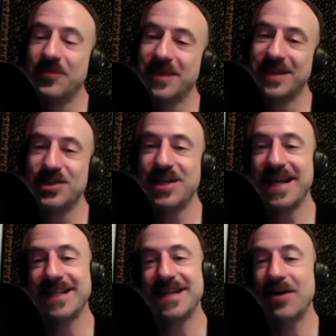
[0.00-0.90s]
she
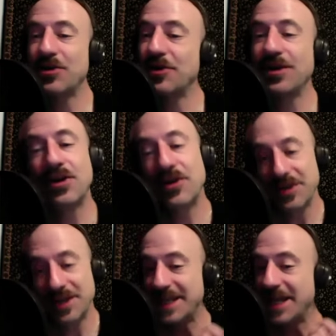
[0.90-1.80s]
gets out her
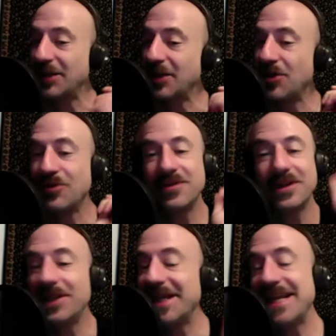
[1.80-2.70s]
her yellow
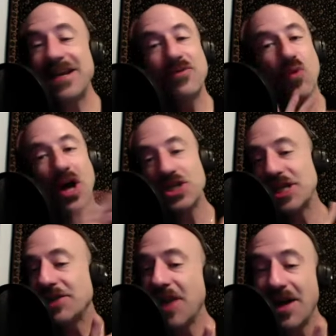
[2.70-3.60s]
cleaning washing
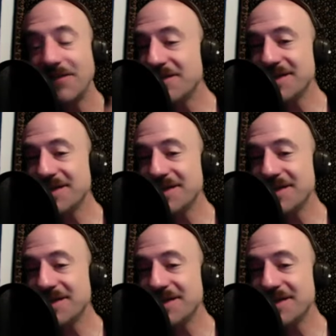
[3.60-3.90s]
gloves